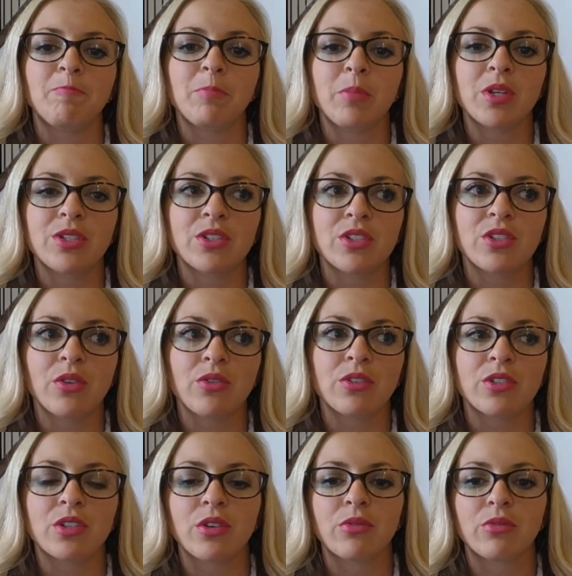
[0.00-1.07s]
business
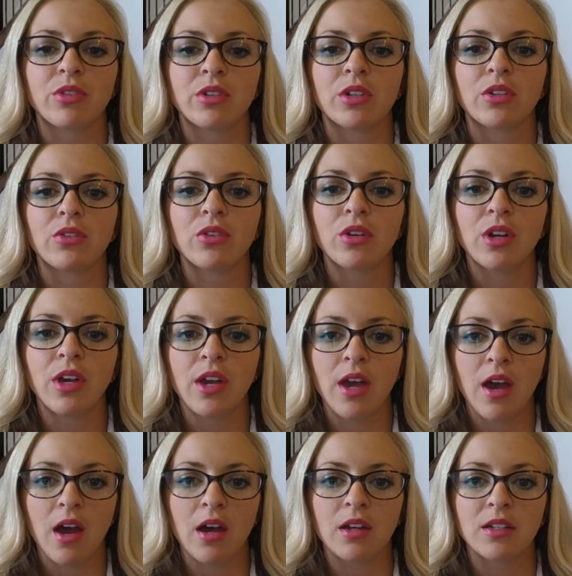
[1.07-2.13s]
owners can really look
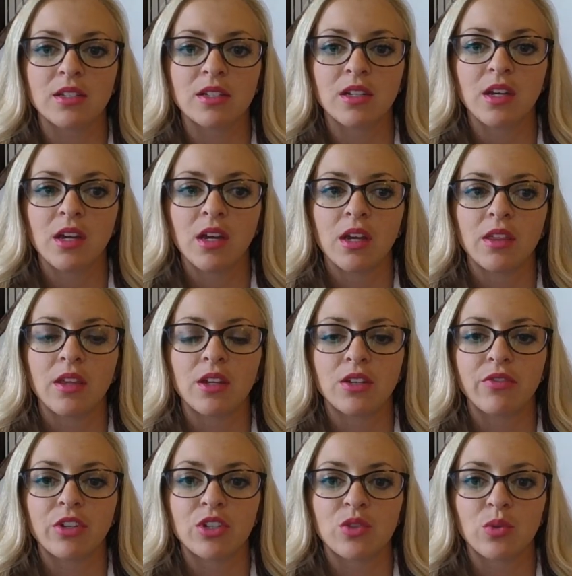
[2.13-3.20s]
at the
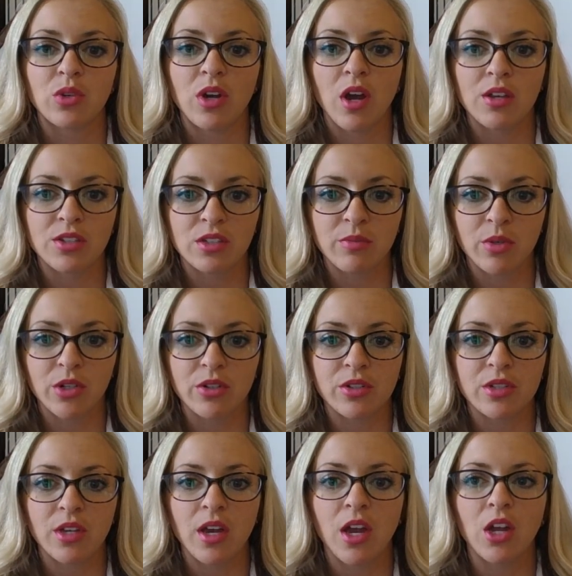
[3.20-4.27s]
individual
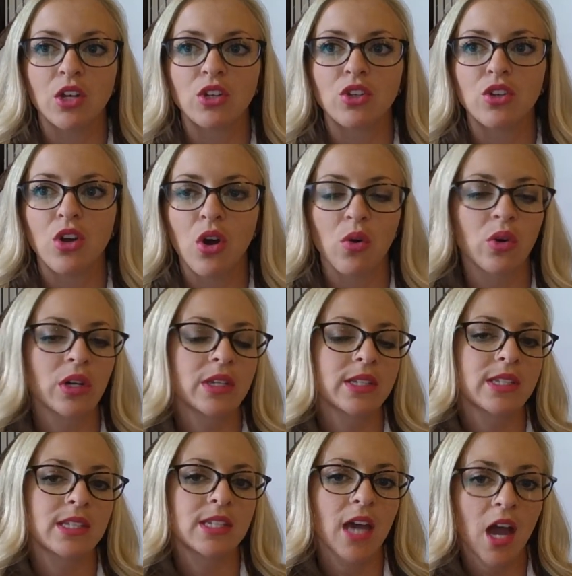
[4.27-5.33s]
customers and know
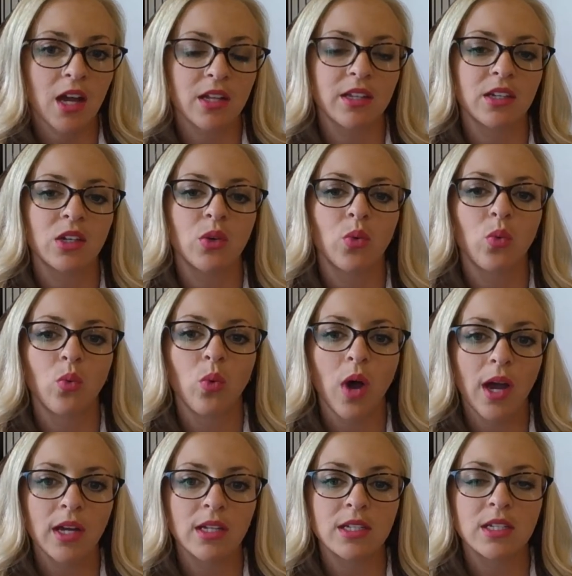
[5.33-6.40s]
exactly
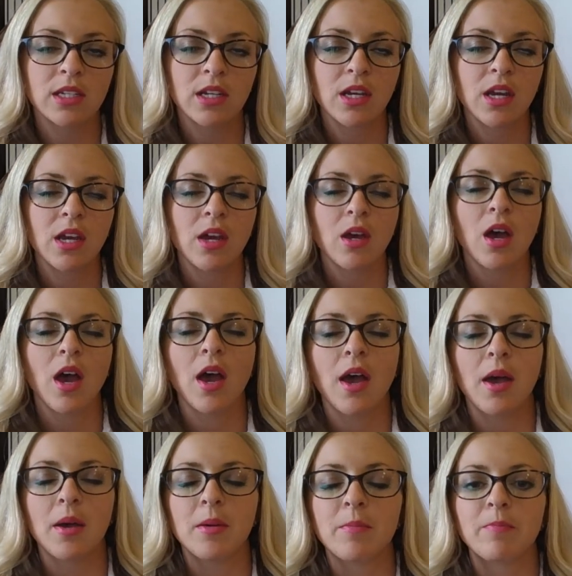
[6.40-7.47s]
what
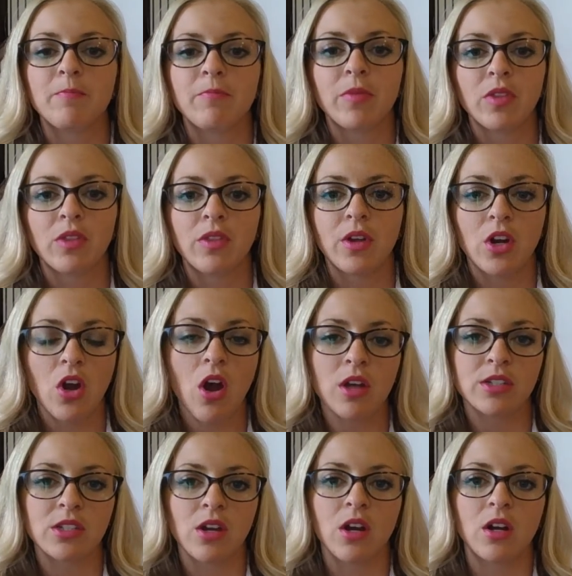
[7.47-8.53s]
their
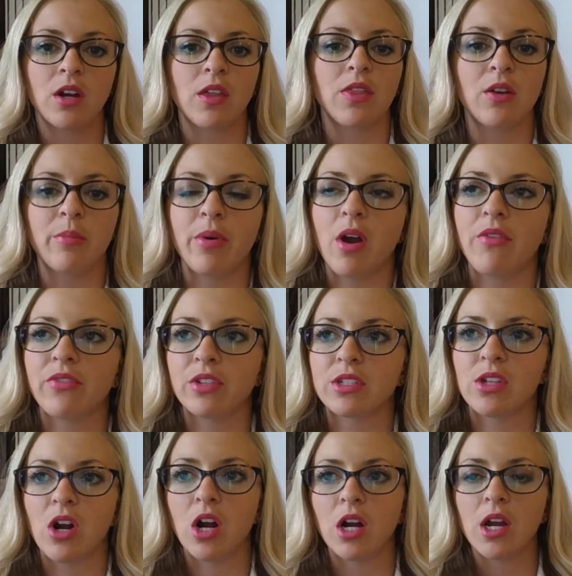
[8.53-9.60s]
costs are and their profits
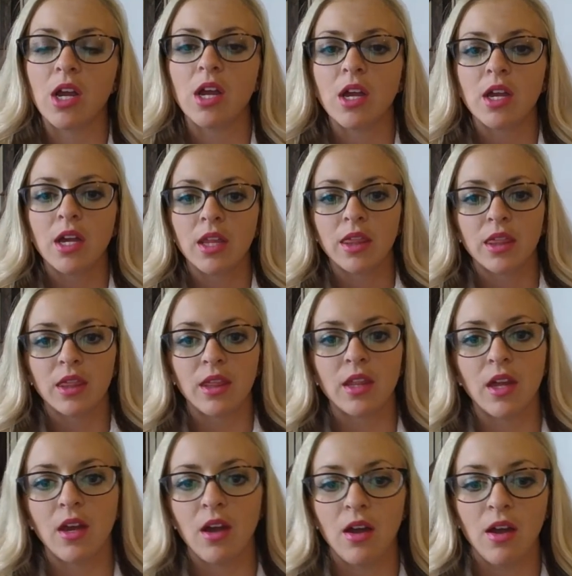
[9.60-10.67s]
are.
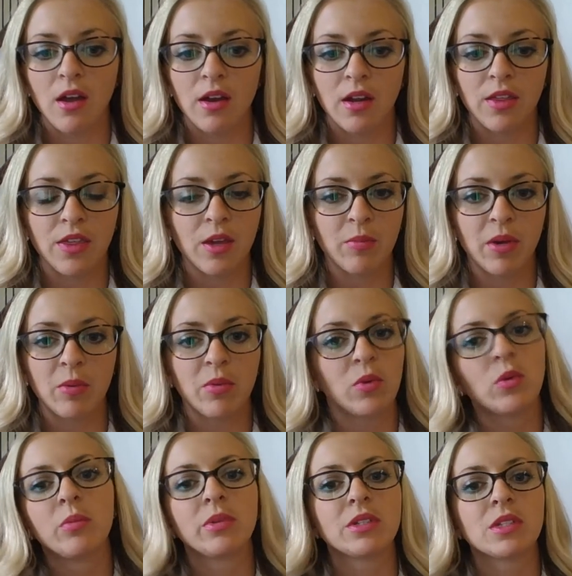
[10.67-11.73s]
And I think people
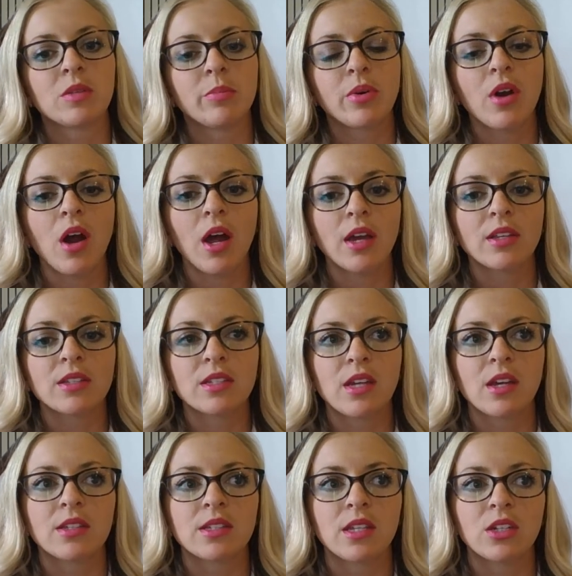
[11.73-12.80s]
will be surprised
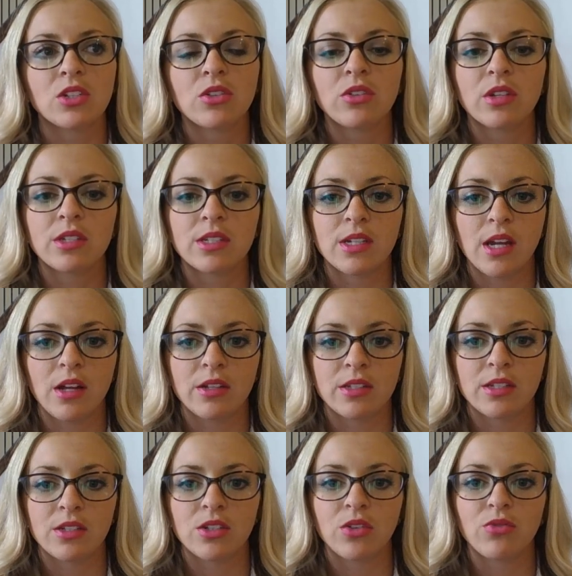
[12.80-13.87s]
as they do these
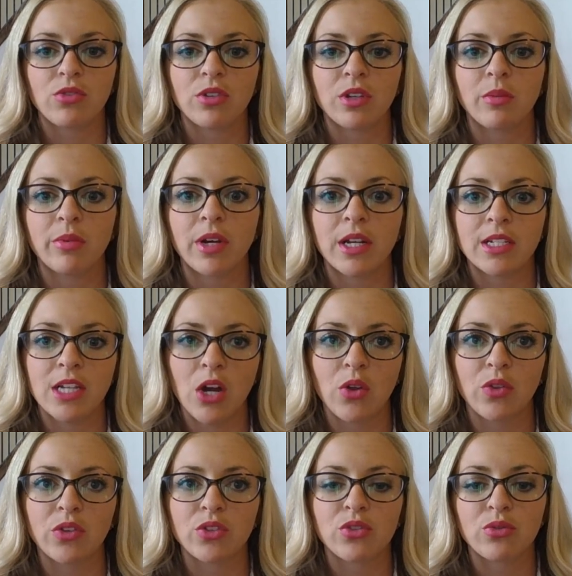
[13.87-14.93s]
analysis and really break
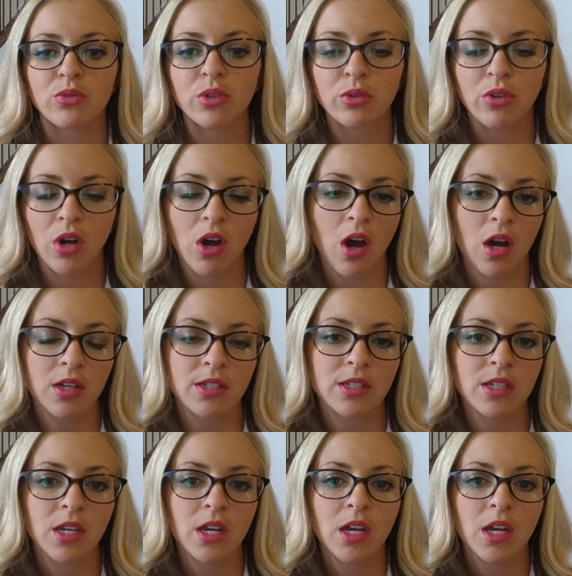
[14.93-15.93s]
down the true costs,